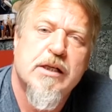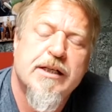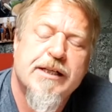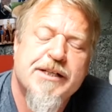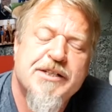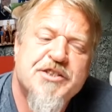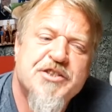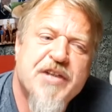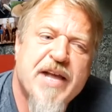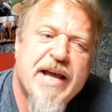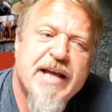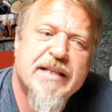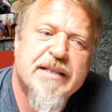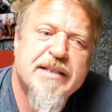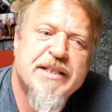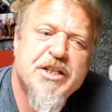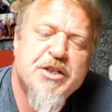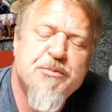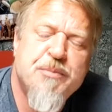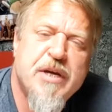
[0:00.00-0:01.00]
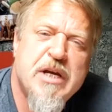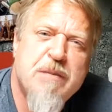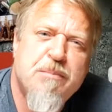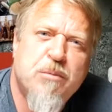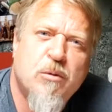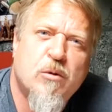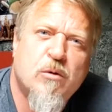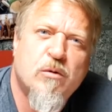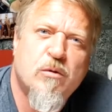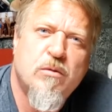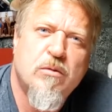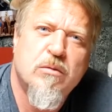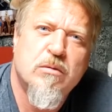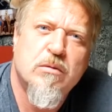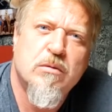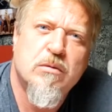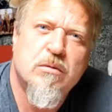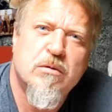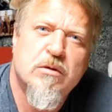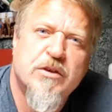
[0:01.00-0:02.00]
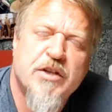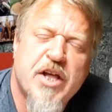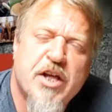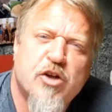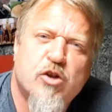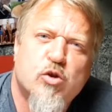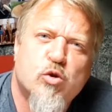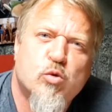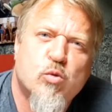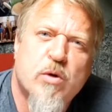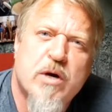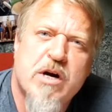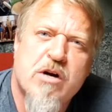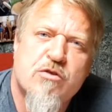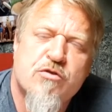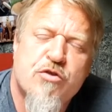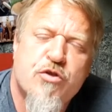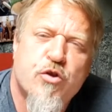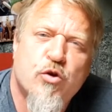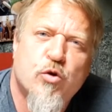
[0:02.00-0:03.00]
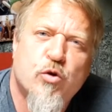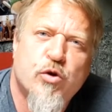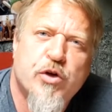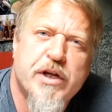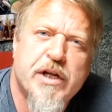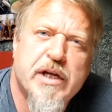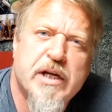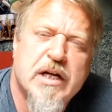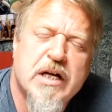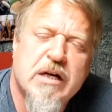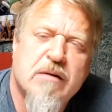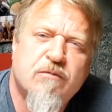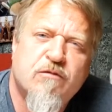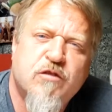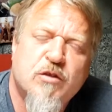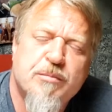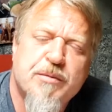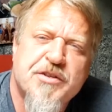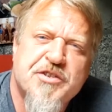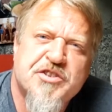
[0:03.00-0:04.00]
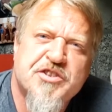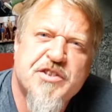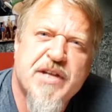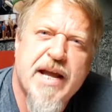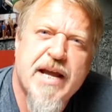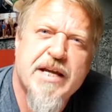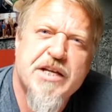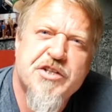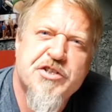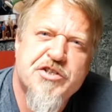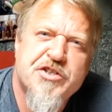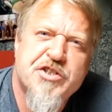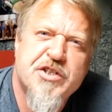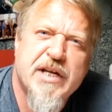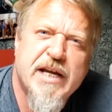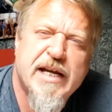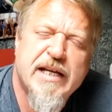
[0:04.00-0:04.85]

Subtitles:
is that these people that are around 30 come from the States